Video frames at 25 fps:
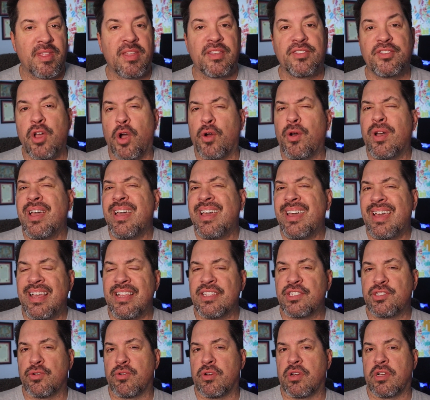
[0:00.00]
So,
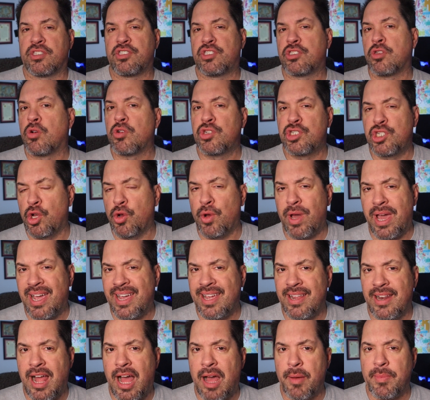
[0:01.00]
is there a
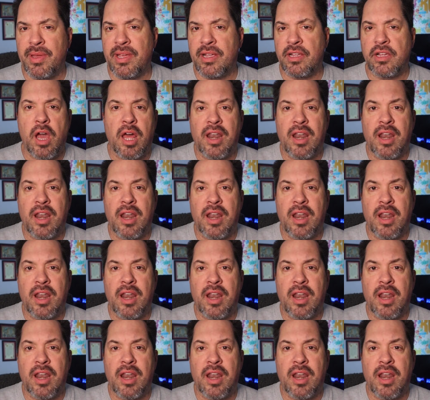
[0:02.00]
socioeconomic